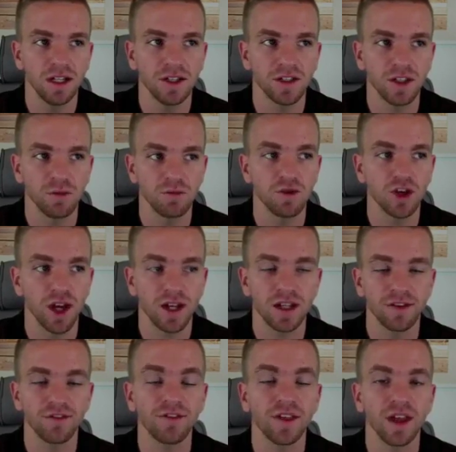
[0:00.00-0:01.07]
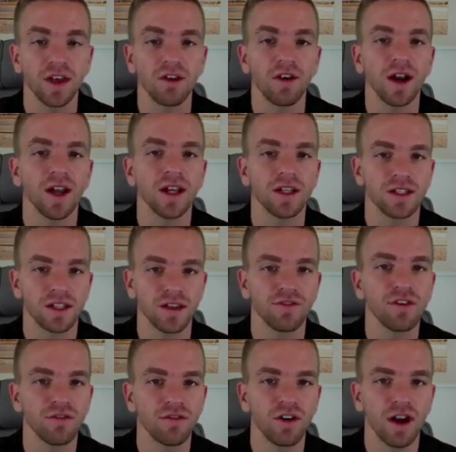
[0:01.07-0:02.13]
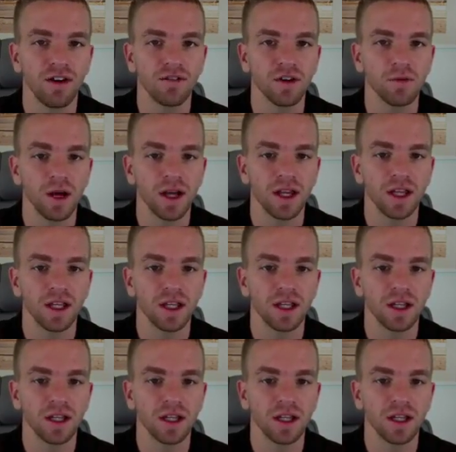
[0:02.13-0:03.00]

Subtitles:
subjective thing, right? It's different for everybody.